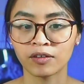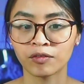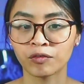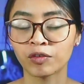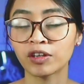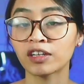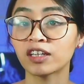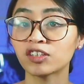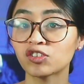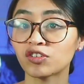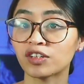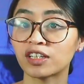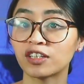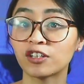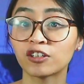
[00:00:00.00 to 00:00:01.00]
With
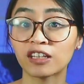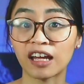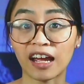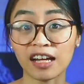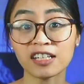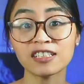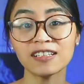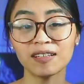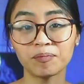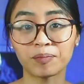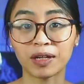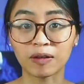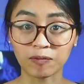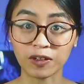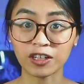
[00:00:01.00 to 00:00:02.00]
LinkTree, you could actually
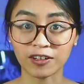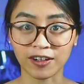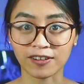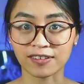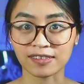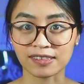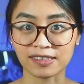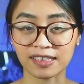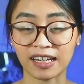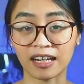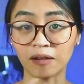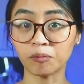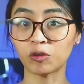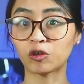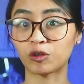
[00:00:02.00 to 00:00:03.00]
embed videos, and
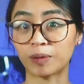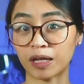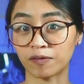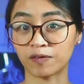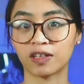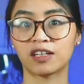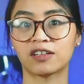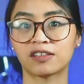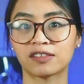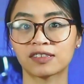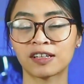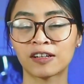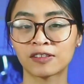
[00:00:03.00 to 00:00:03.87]
I'm all about videos.